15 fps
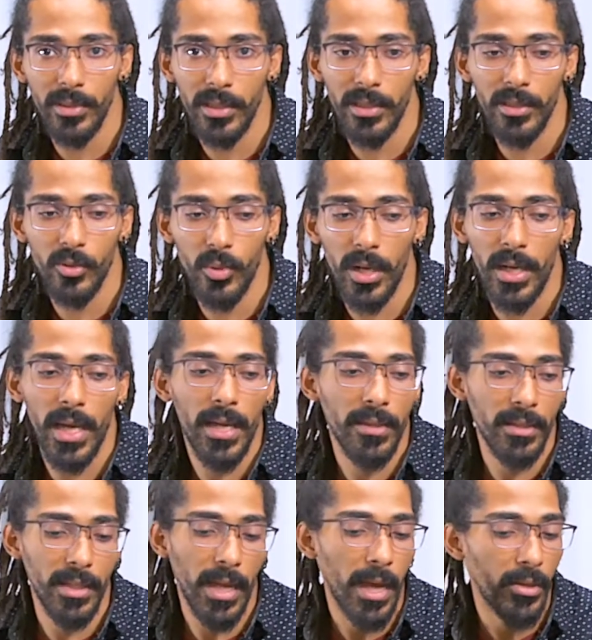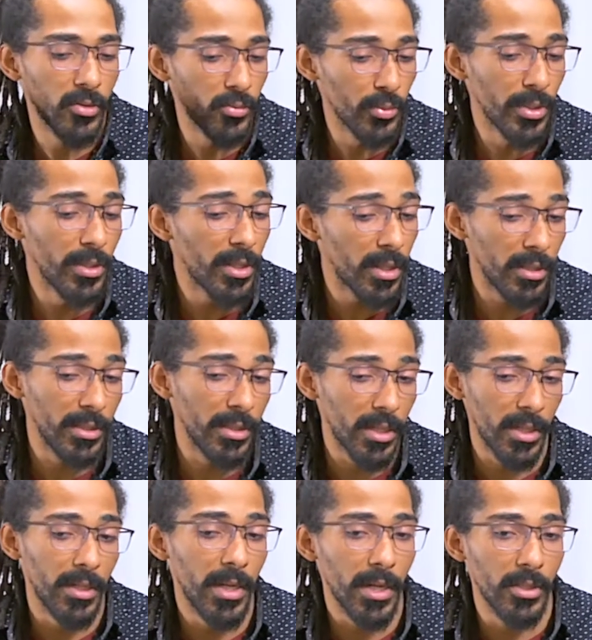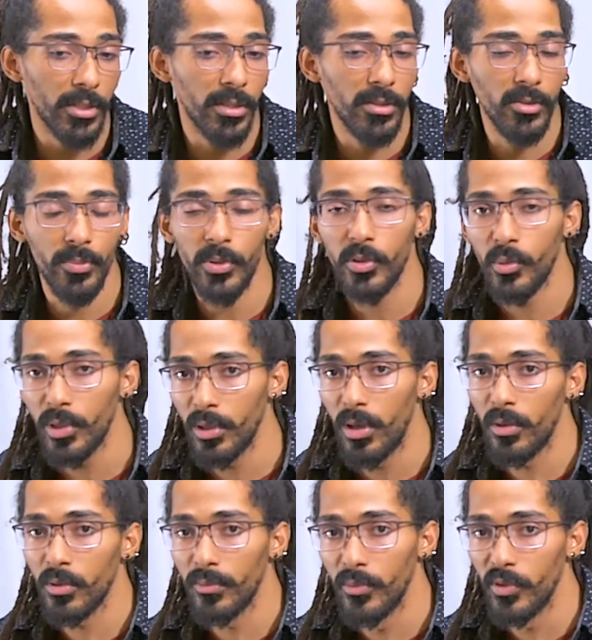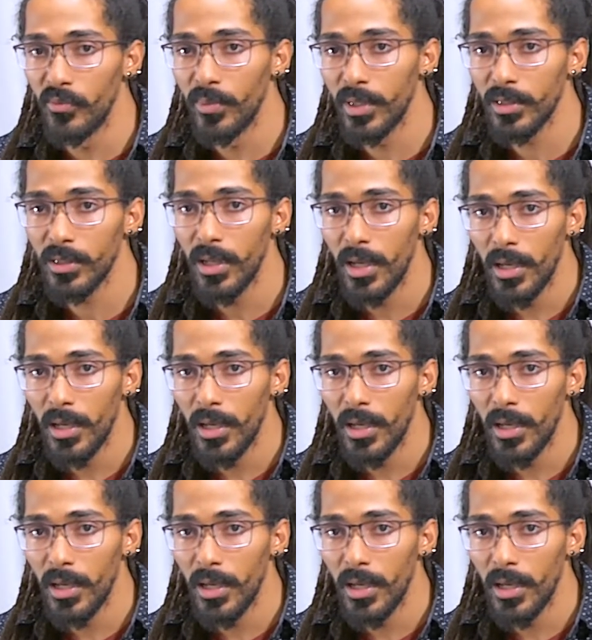is when an athlete has really clean connections between all their movements.